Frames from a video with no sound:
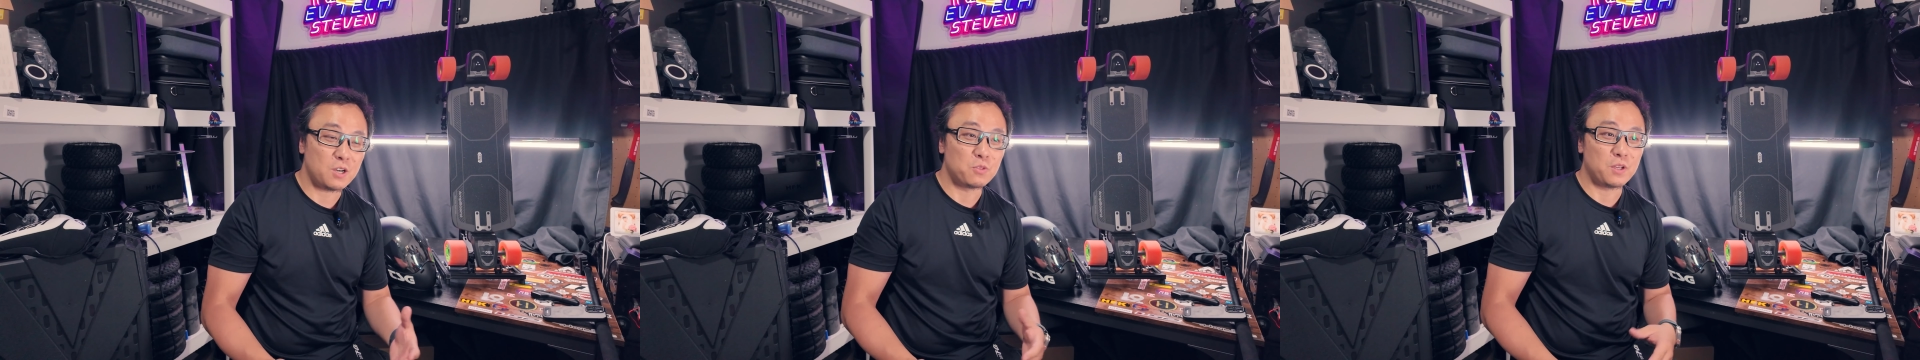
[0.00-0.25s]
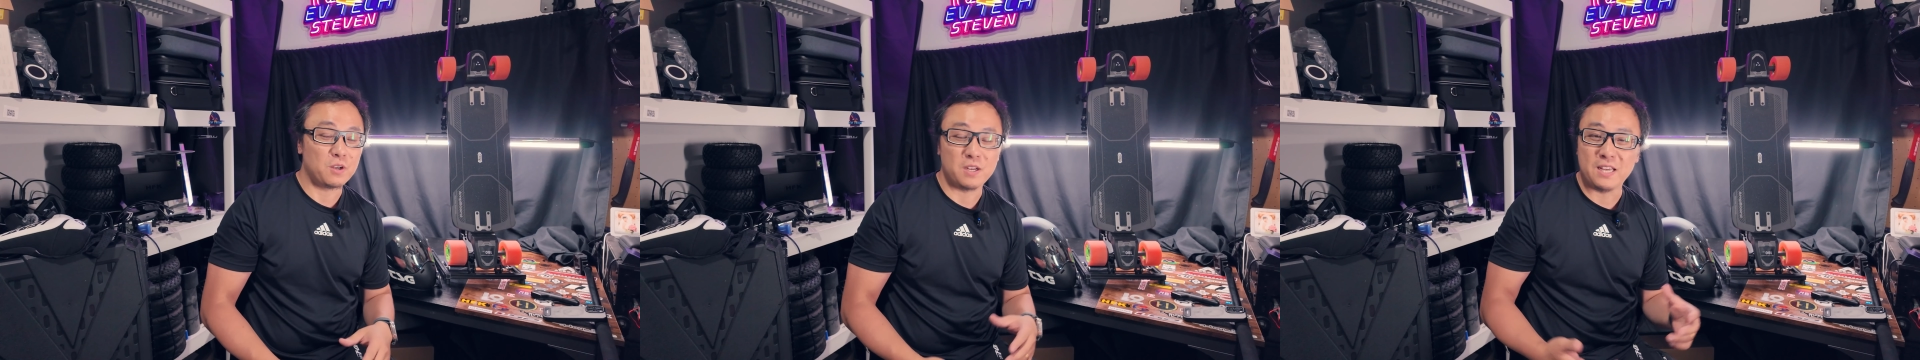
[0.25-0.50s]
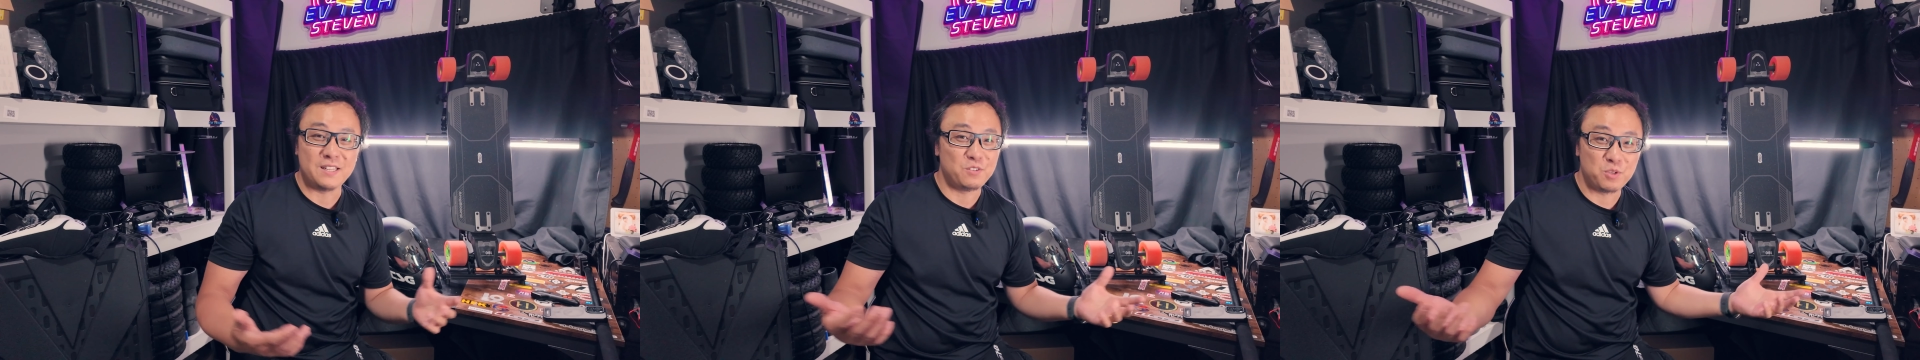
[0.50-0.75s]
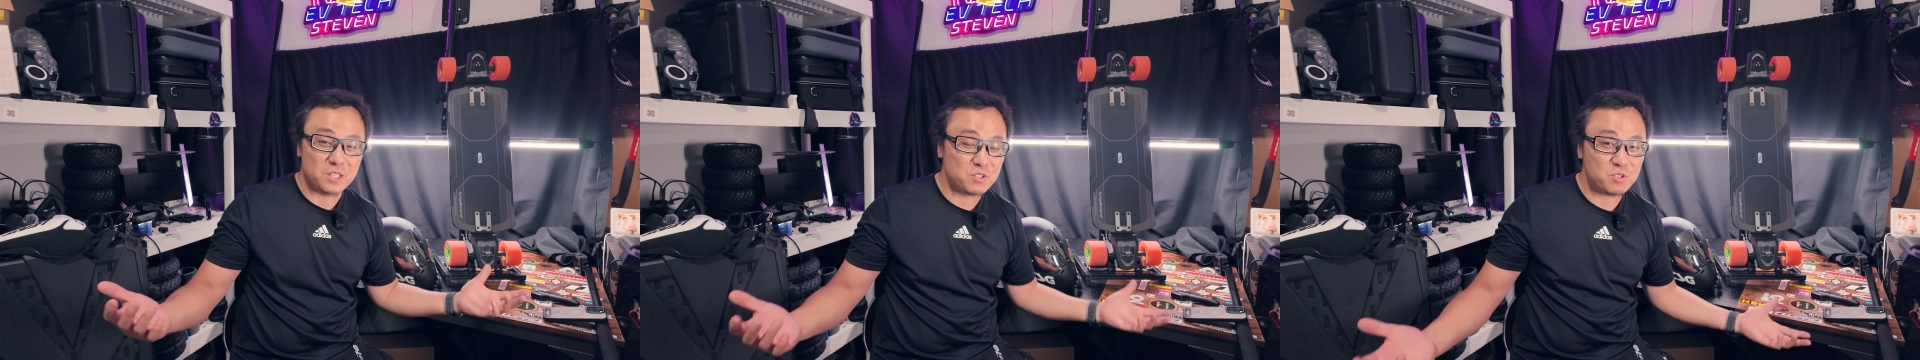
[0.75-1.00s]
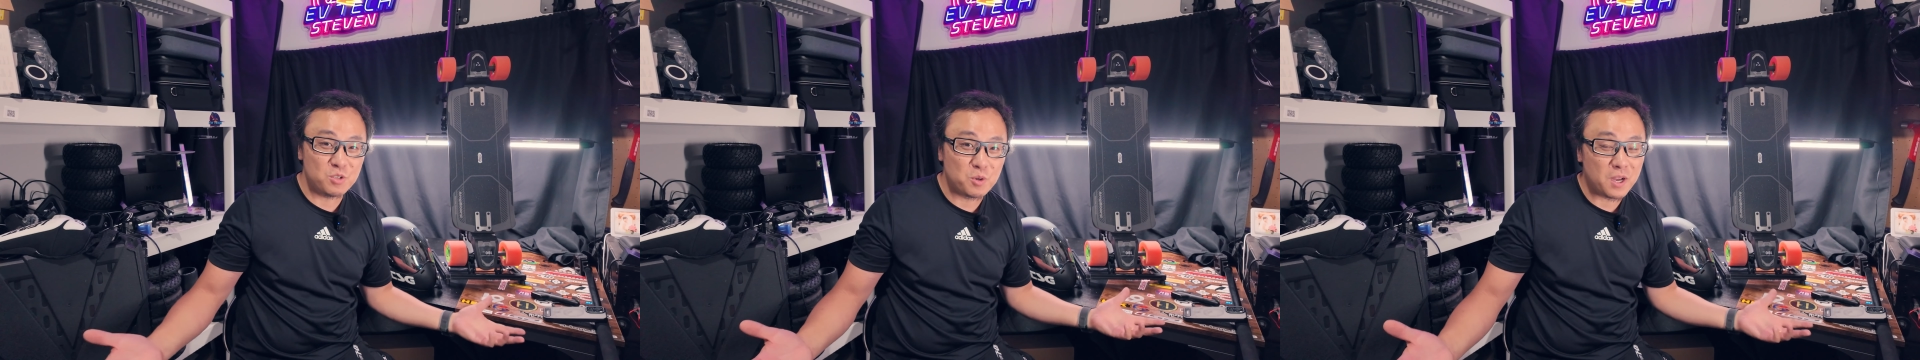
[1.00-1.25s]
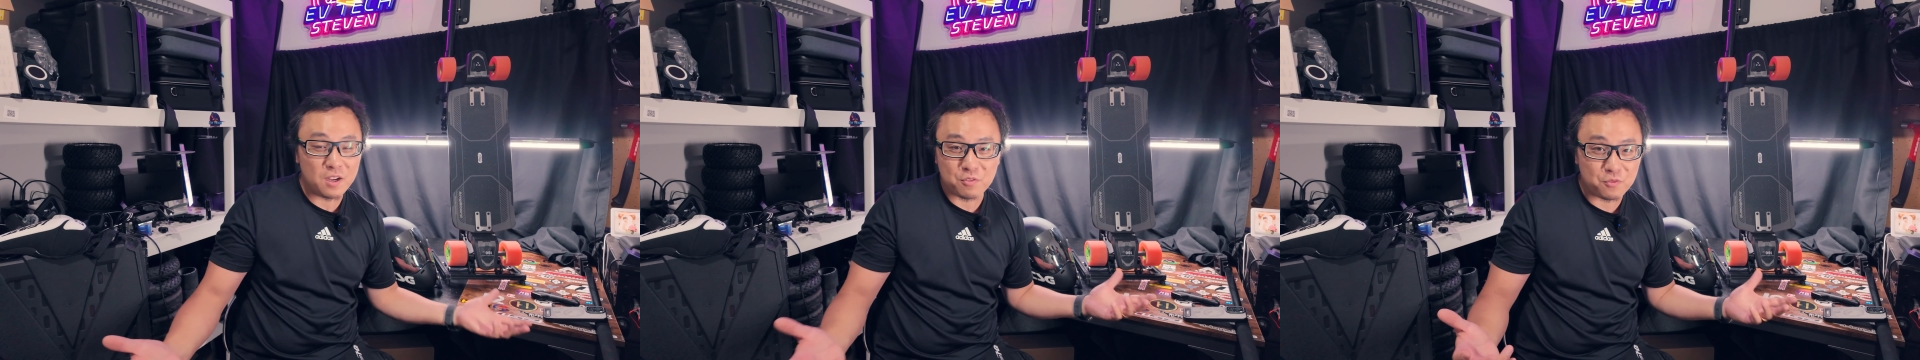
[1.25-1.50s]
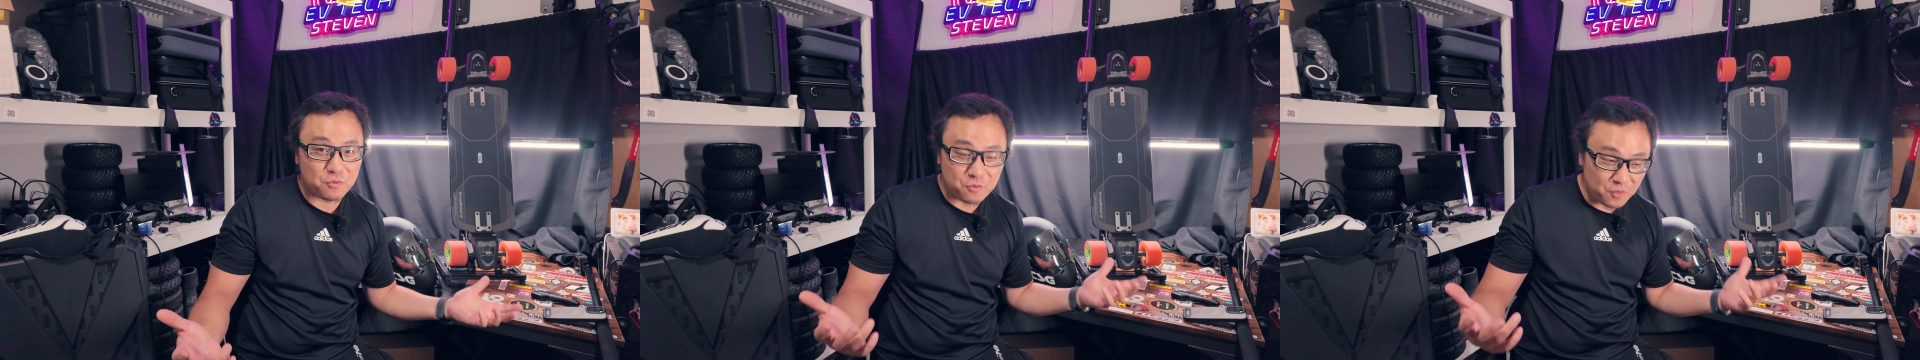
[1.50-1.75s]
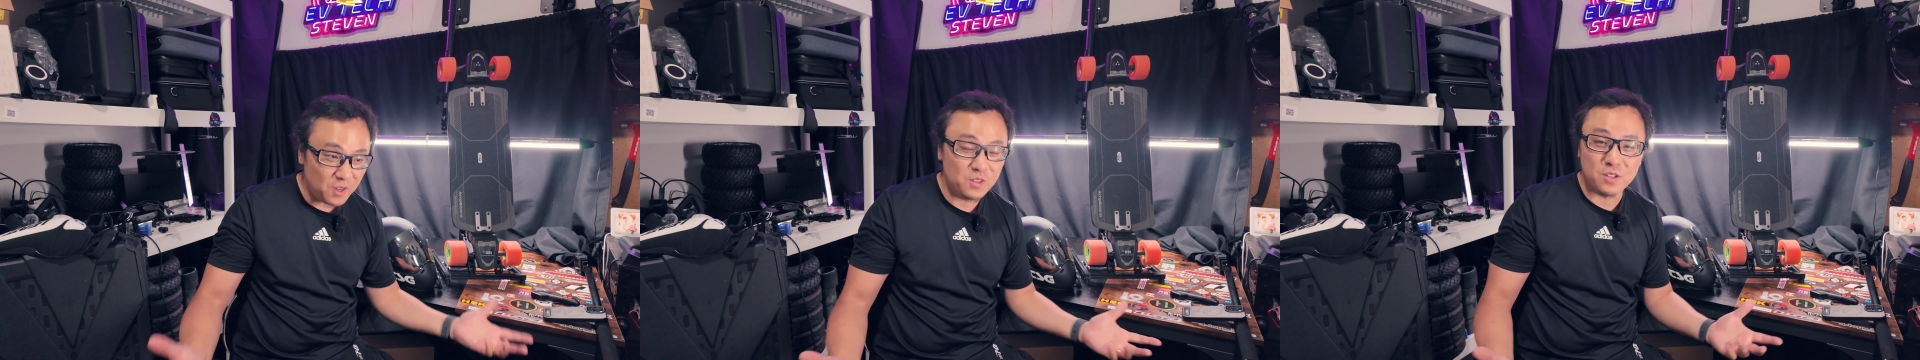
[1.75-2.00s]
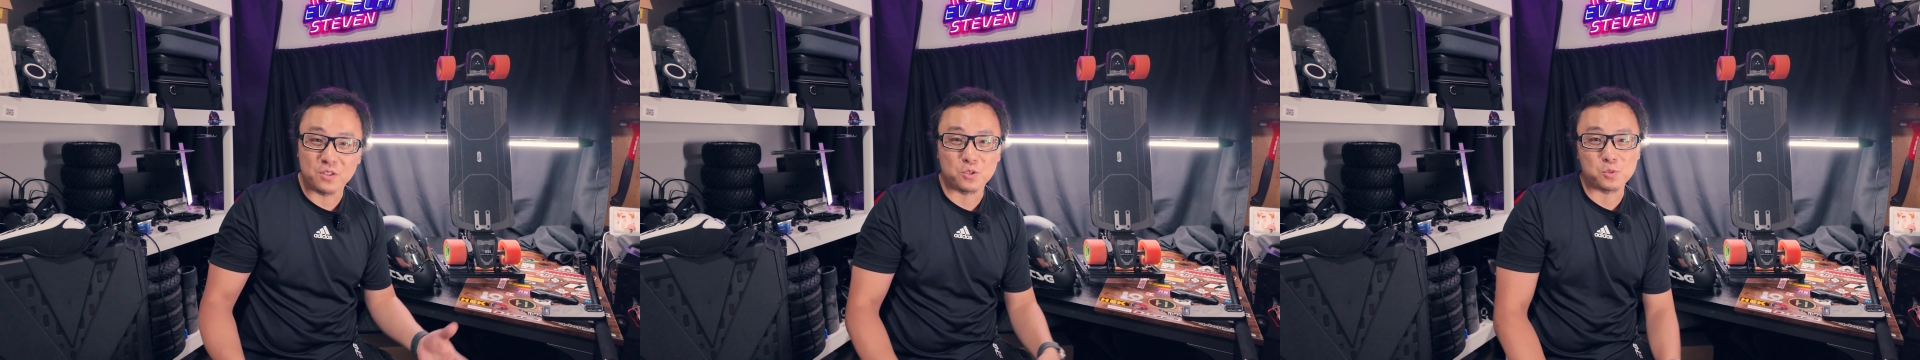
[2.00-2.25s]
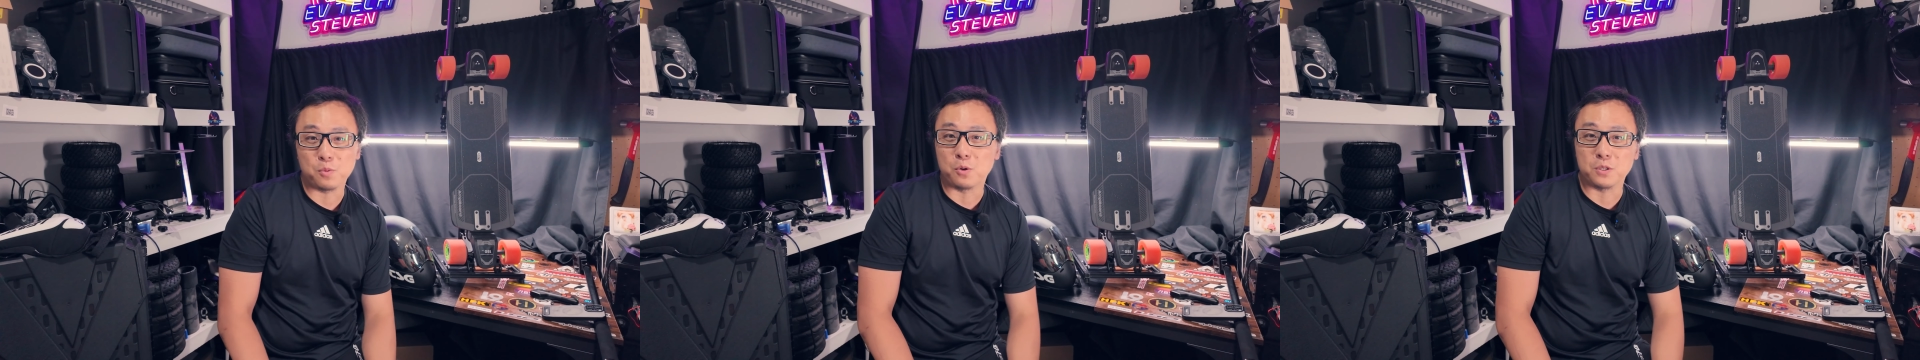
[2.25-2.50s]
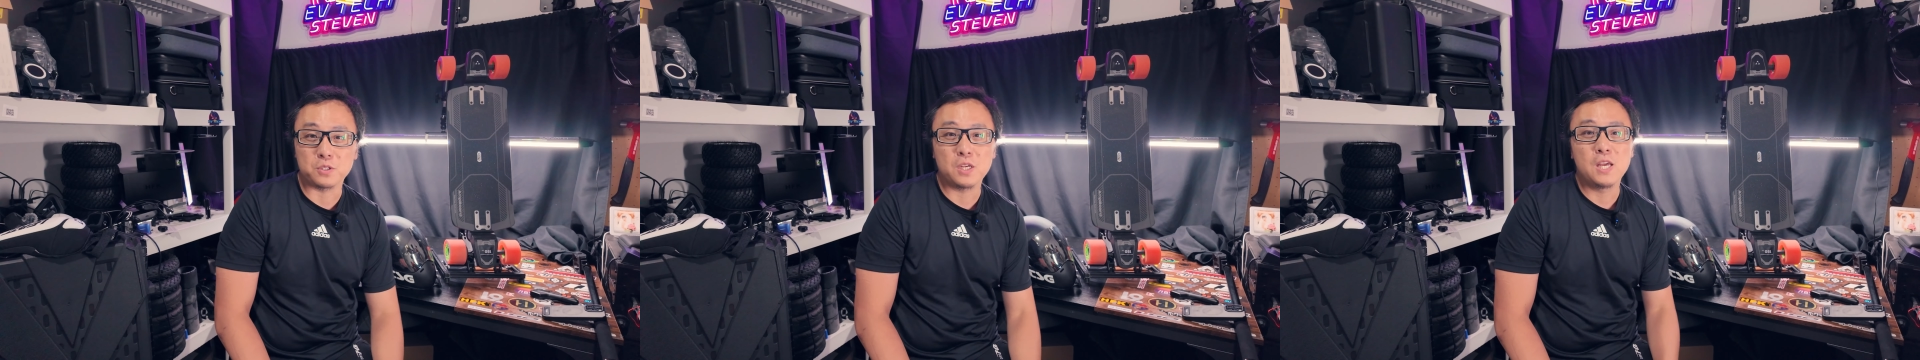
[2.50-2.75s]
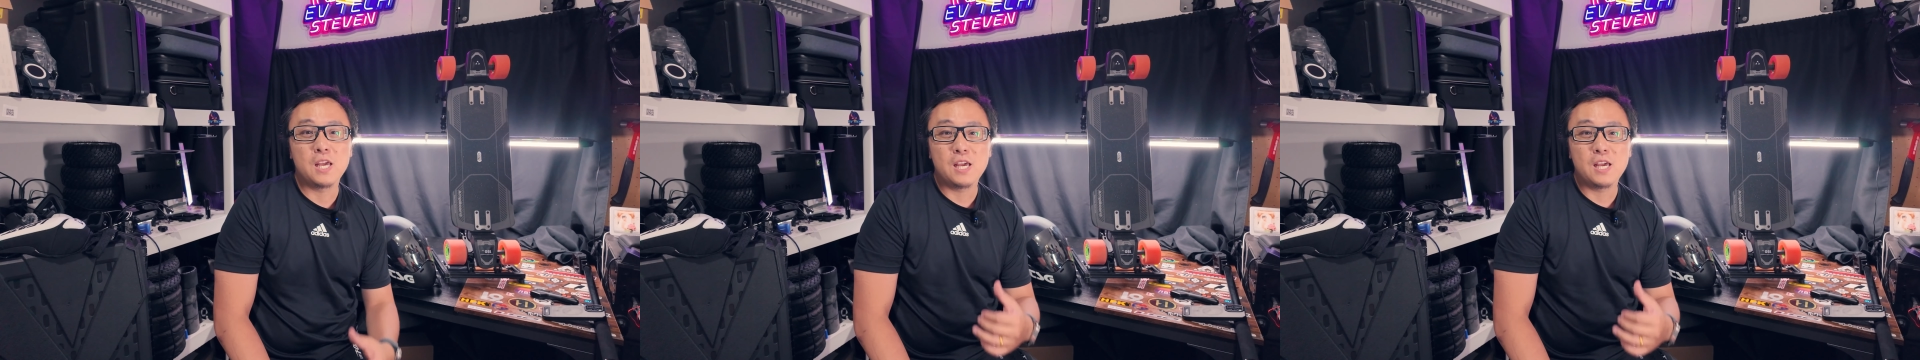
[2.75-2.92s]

out there and you can still have fun on those boards.